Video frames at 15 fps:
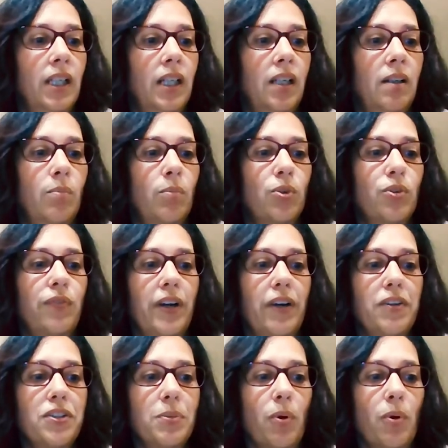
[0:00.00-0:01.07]
Um, was
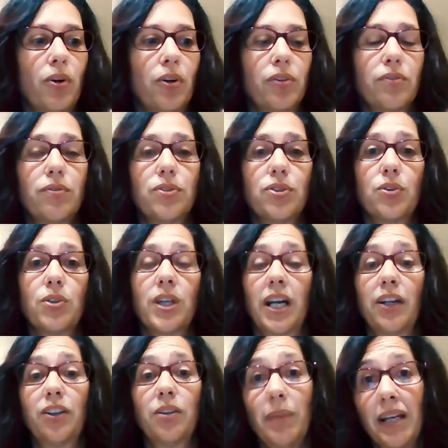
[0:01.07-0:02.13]
very supportive so that
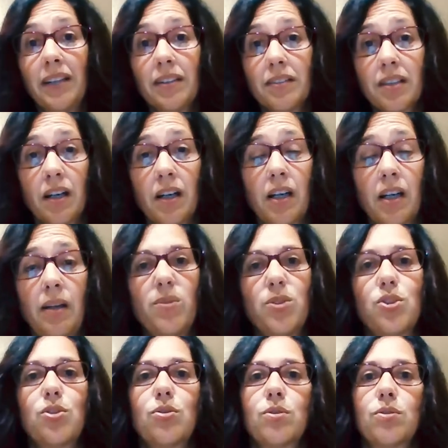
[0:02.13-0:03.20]
I could make the
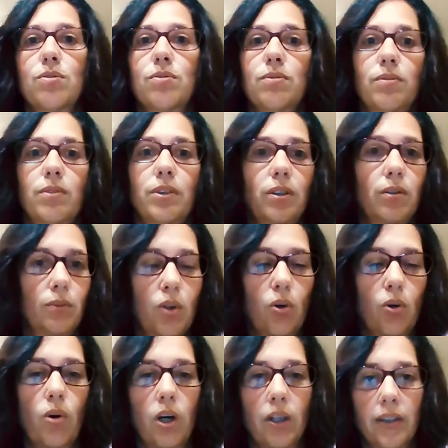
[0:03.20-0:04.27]
time to, you know,
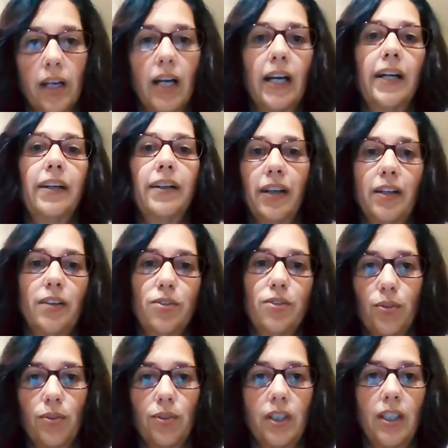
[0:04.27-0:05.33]
go online and
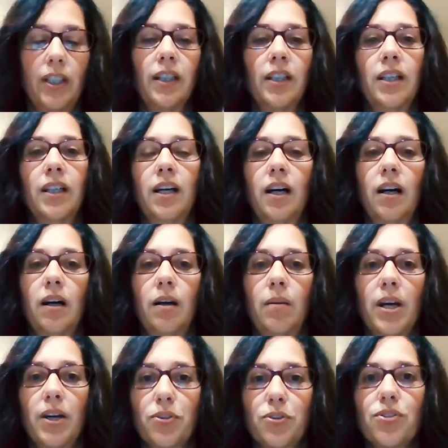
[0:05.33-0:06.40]
do the
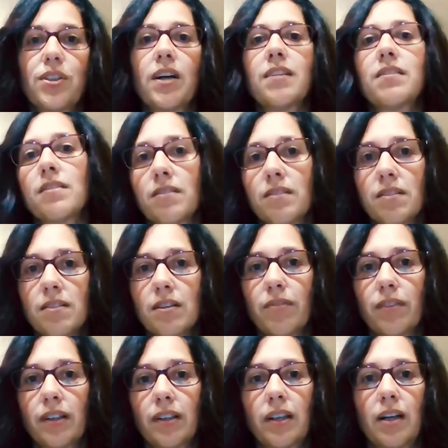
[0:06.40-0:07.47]
um, exercises and
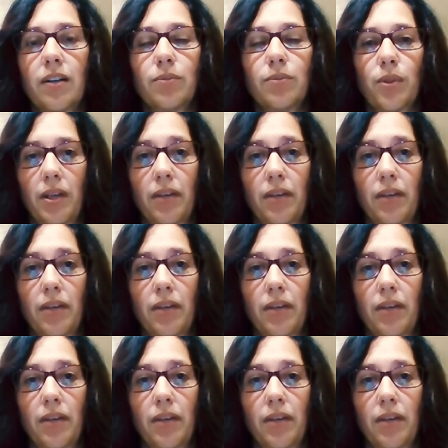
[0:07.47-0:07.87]
stuff like that with